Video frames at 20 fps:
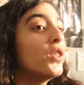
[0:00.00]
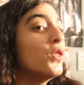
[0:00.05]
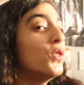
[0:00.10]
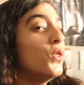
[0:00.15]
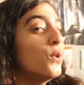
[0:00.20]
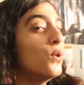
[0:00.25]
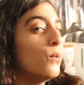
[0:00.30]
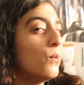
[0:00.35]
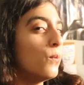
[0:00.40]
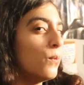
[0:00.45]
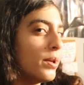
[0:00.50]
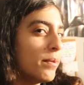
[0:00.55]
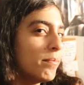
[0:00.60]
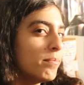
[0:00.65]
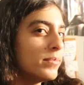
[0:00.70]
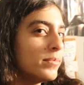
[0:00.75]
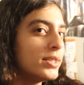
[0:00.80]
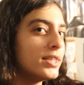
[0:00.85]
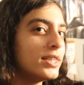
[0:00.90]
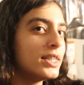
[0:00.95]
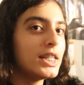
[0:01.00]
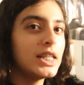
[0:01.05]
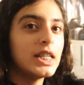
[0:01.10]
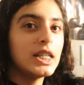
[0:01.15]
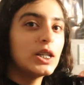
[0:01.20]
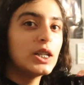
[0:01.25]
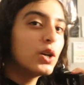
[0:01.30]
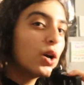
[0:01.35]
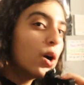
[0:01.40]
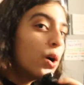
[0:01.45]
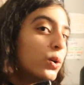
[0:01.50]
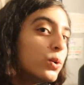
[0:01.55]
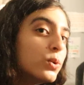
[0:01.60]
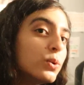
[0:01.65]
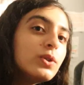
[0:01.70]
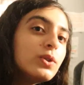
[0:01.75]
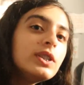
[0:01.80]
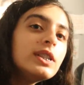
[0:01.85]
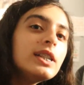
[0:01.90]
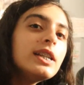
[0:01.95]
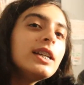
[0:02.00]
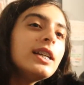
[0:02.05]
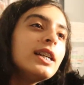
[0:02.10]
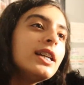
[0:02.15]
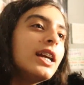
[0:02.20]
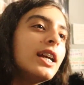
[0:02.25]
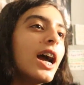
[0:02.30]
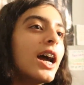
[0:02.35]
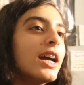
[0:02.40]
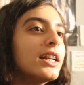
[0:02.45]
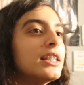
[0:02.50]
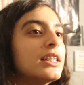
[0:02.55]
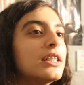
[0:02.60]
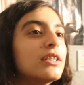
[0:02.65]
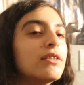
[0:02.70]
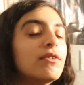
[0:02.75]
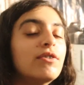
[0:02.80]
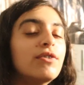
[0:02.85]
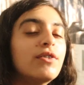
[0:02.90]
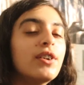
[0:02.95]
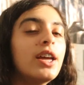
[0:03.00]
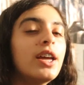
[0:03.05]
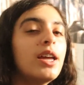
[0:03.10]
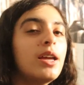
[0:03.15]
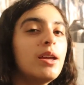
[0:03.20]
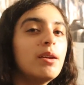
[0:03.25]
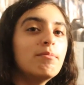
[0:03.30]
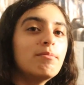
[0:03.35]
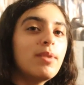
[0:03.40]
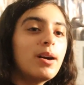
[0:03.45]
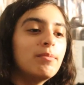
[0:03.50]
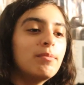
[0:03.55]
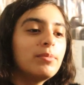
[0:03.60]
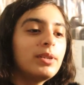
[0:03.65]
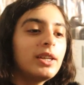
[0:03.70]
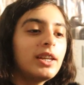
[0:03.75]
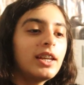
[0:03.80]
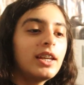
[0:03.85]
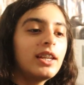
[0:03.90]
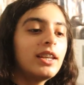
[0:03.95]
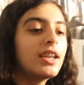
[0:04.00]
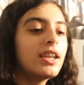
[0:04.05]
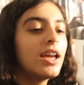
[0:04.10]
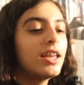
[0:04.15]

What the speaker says: the whimsy, cozy kind of pumpkin.